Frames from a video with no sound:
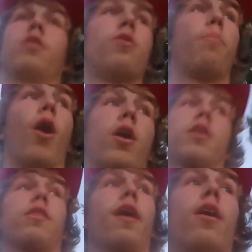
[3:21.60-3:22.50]
a little park
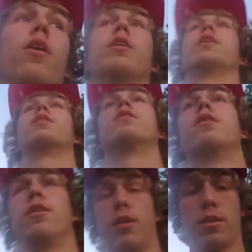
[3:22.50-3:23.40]
there, and then
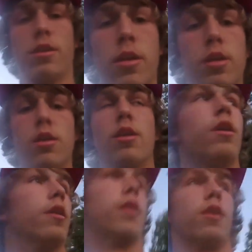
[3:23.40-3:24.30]

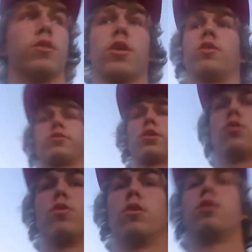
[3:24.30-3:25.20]
there's
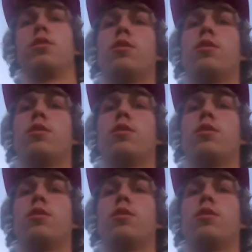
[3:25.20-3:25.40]
also